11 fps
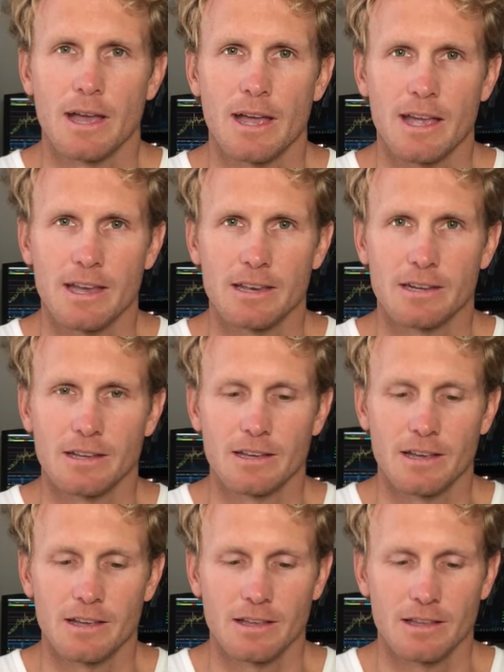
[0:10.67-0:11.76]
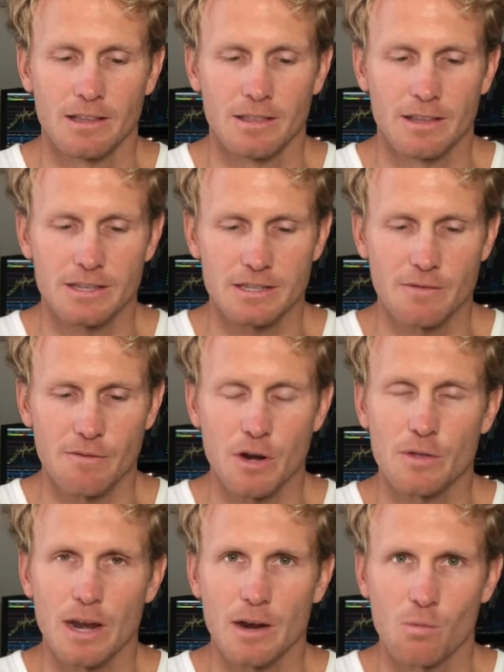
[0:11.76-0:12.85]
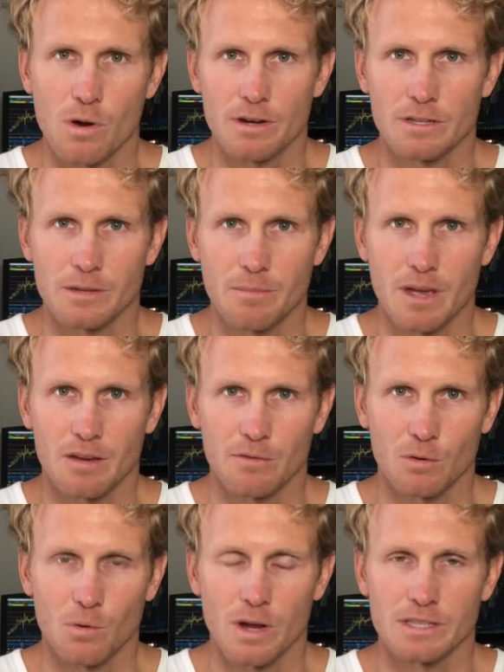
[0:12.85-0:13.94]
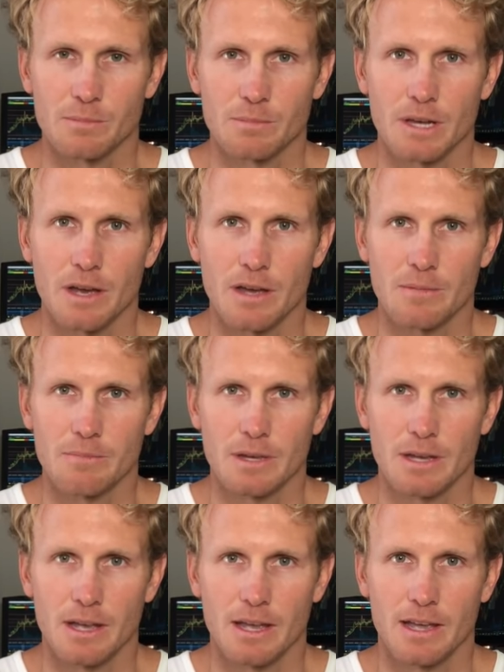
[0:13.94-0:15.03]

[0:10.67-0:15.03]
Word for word: And this is a video that I wanted to make for quite some time.